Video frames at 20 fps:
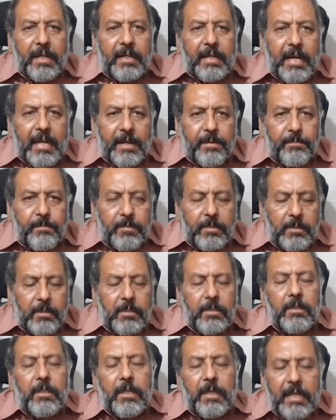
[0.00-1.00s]

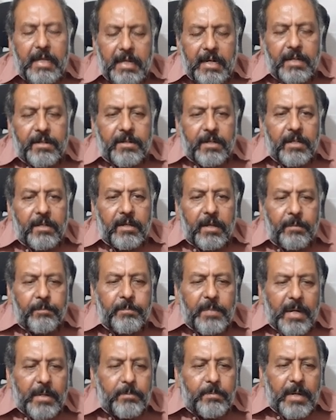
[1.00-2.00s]
keratin
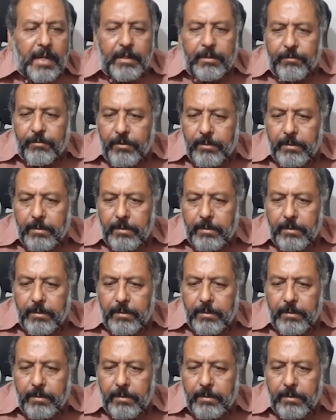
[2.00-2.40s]
embedment.